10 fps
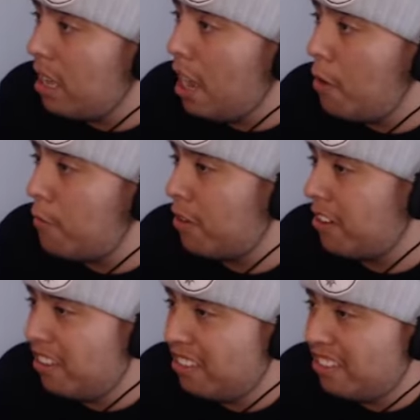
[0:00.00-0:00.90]

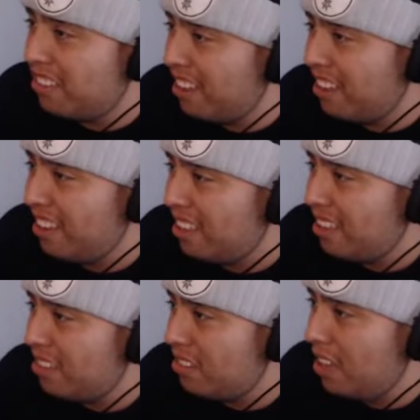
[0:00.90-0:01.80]
Africa, I should say.
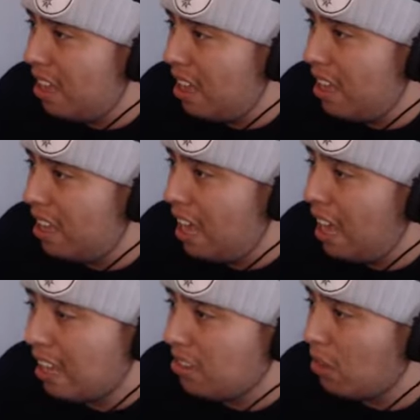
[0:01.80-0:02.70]

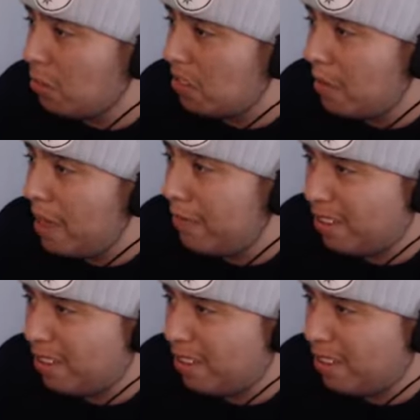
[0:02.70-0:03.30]
I guess that's what the map's